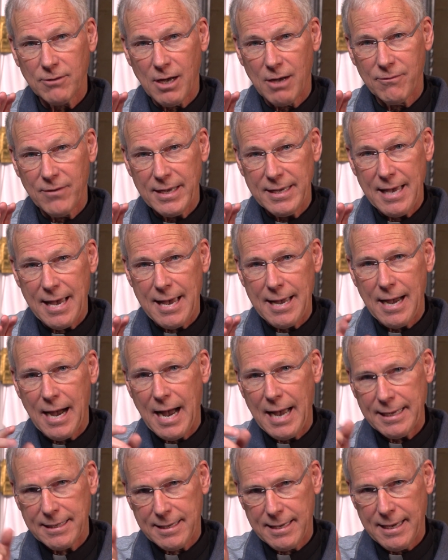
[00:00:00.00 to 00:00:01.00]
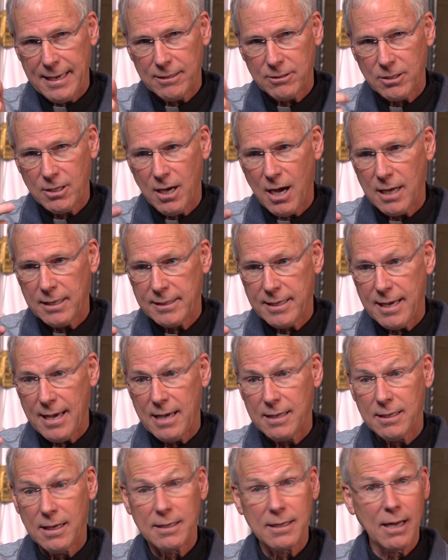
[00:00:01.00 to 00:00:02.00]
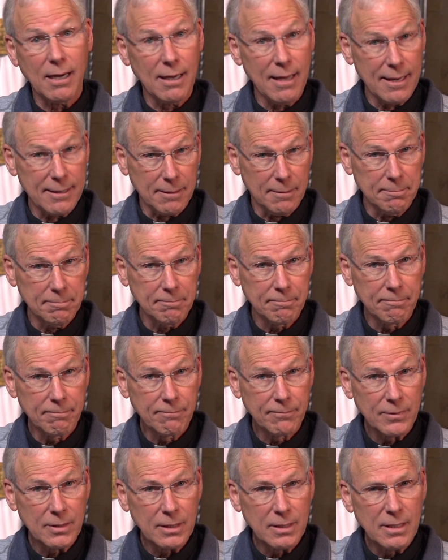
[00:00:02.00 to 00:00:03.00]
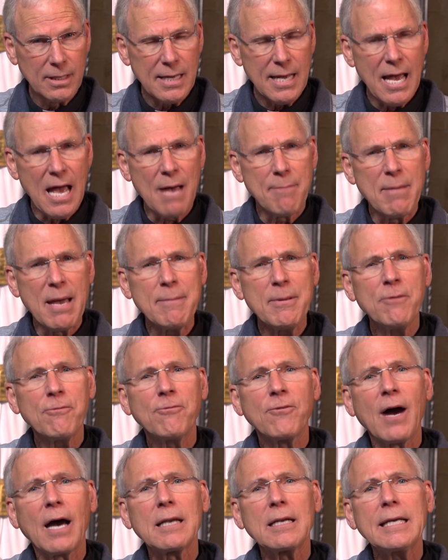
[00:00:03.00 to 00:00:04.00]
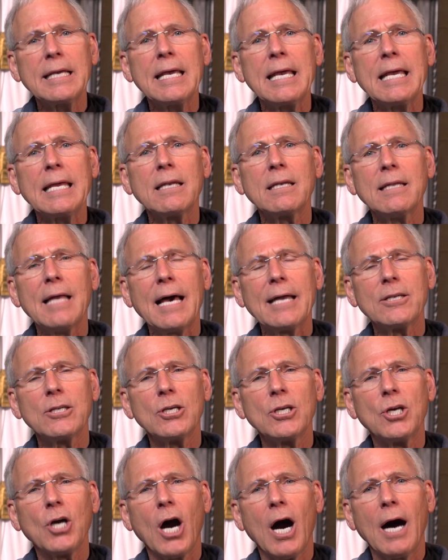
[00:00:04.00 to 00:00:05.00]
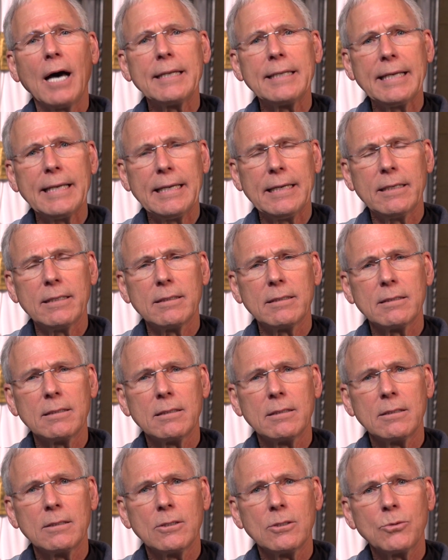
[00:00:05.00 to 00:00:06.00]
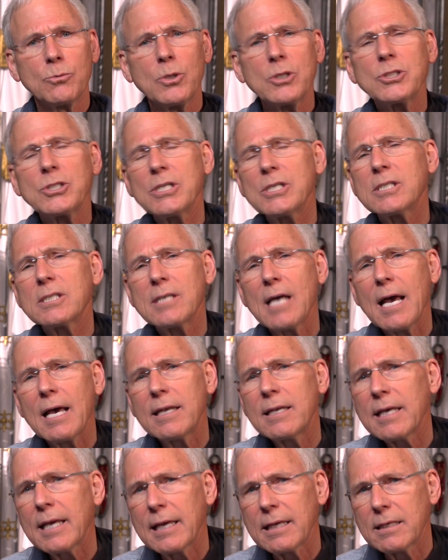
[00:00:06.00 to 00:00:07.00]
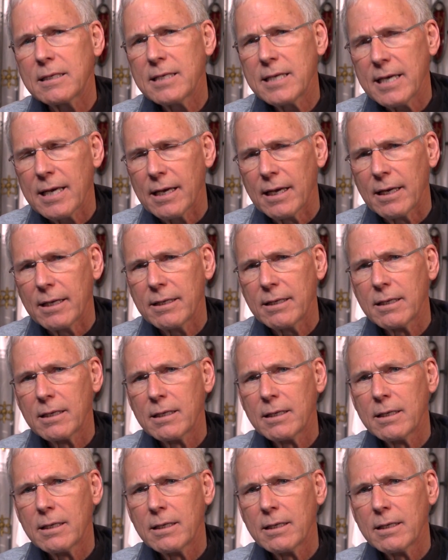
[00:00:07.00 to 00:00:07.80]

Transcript: AA, I can't, God can't, and I let him. And maybe finally he let God in, which he said he did.